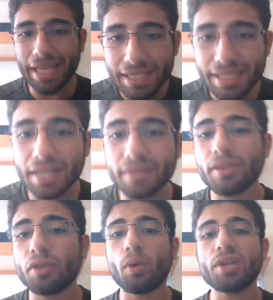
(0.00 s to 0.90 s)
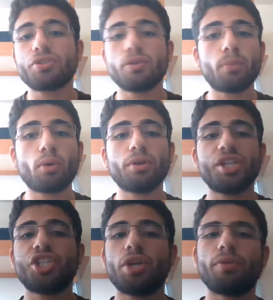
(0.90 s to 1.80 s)
India. Then the western border
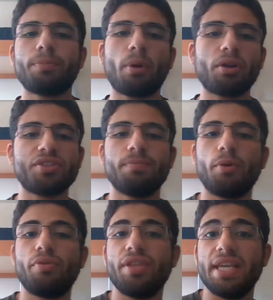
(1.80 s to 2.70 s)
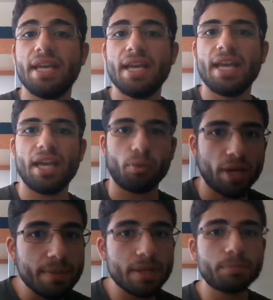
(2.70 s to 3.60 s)
is shared with parts of both the
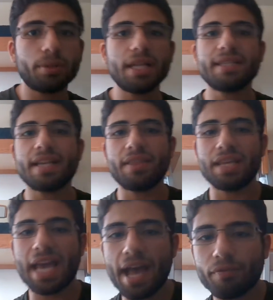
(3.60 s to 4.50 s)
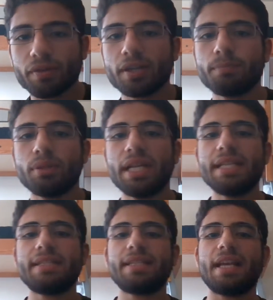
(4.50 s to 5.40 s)
Arabian plates and the African
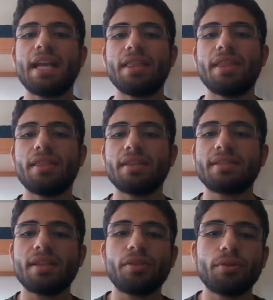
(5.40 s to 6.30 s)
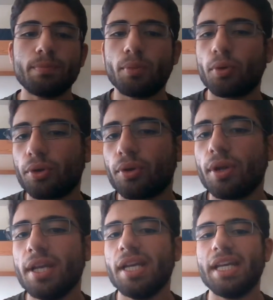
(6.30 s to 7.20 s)
plates, and then the southern
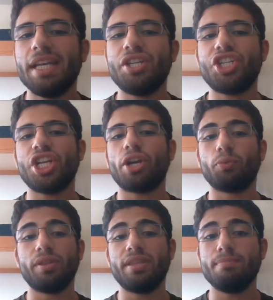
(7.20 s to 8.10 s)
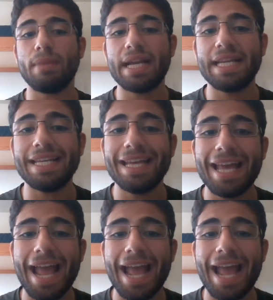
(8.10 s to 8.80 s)
border is shared with the mighty